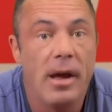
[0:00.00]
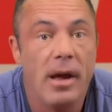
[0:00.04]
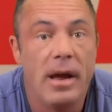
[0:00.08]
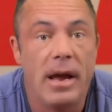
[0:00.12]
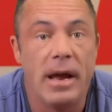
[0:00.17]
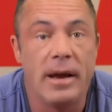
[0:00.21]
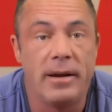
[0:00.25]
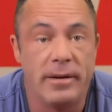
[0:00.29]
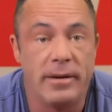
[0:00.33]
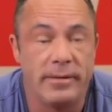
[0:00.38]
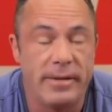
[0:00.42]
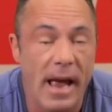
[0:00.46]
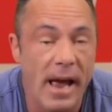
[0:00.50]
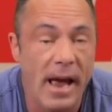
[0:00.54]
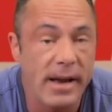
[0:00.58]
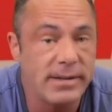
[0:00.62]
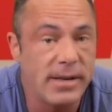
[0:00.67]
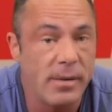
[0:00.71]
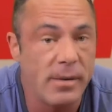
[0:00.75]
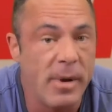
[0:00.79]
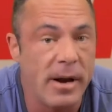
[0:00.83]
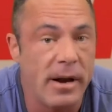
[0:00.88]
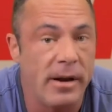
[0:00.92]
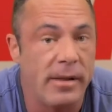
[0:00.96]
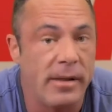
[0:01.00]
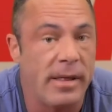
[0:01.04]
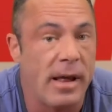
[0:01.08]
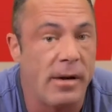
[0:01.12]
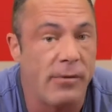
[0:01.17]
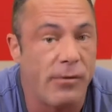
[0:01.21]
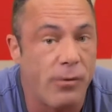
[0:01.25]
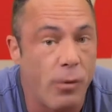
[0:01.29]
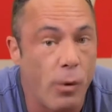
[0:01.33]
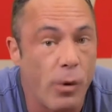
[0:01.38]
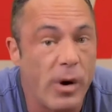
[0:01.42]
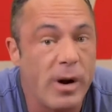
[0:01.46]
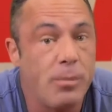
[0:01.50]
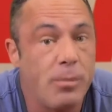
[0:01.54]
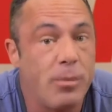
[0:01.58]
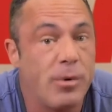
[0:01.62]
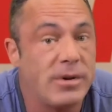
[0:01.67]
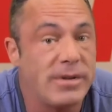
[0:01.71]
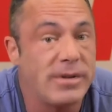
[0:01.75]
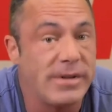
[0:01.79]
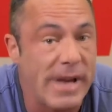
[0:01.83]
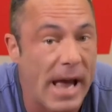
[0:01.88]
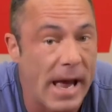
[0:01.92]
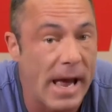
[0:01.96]
It is estimated that
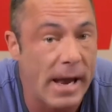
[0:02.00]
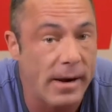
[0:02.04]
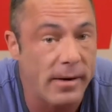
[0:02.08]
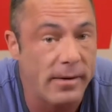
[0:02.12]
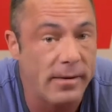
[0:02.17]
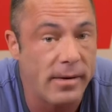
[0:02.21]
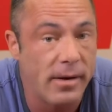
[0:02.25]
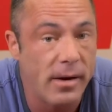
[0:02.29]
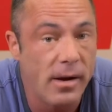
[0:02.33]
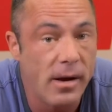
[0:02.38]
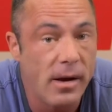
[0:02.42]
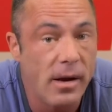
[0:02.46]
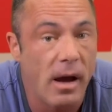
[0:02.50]
40%